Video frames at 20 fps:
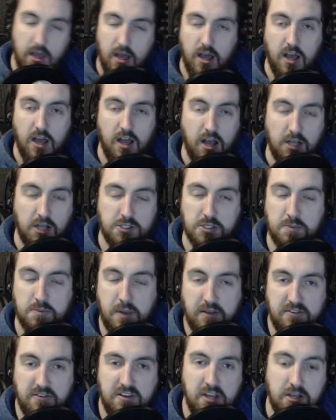Uh, I just
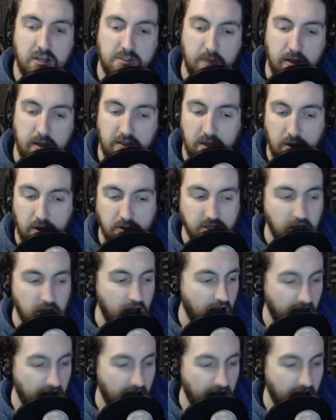make videos about those.